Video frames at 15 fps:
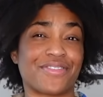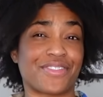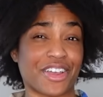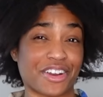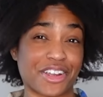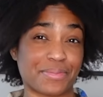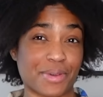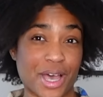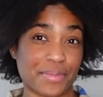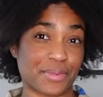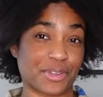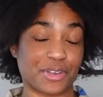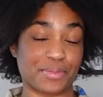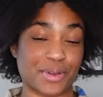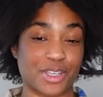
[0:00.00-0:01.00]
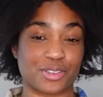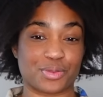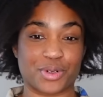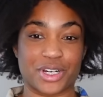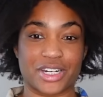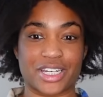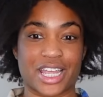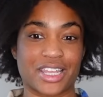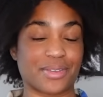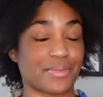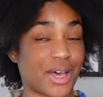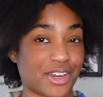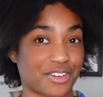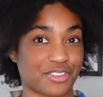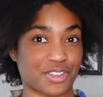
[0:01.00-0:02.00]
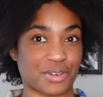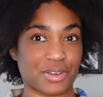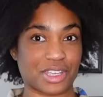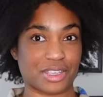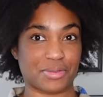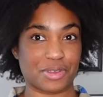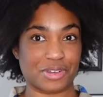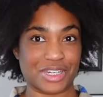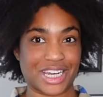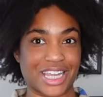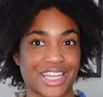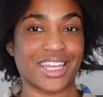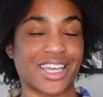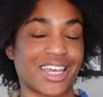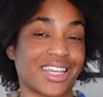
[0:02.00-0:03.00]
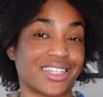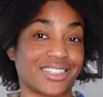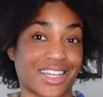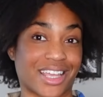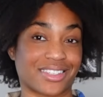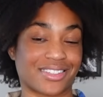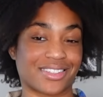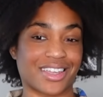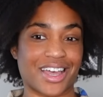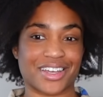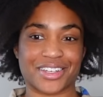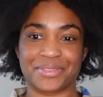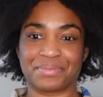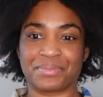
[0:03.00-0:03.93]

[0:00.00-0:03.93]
very popular buzzword in the modern sewing community, deadstock.